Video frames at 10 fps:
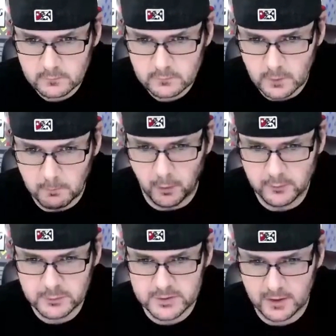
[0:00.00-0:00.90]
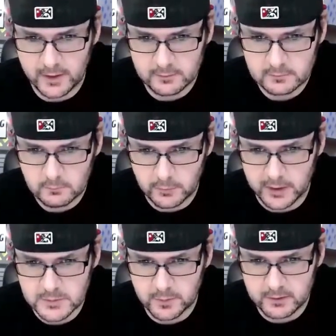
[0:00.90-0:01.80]
And Bones was late.
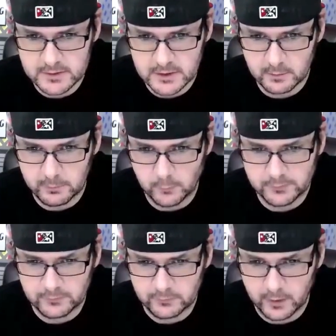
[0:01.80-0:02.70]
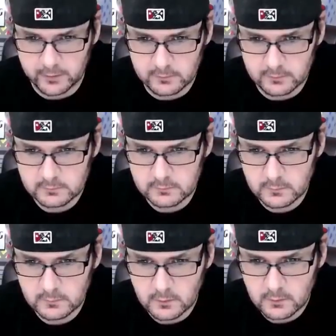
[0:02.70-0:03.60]
VSB is here. Bones is late.
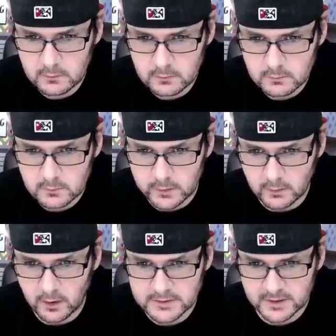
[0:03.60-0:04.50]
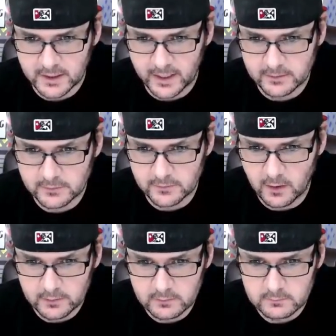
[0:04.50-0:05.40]
He lost a cat and a
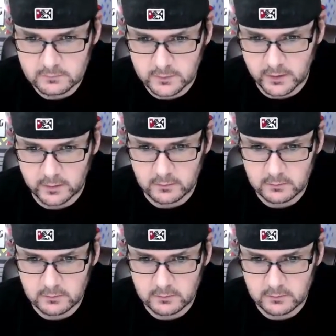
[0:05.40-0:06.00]
dog. Dang.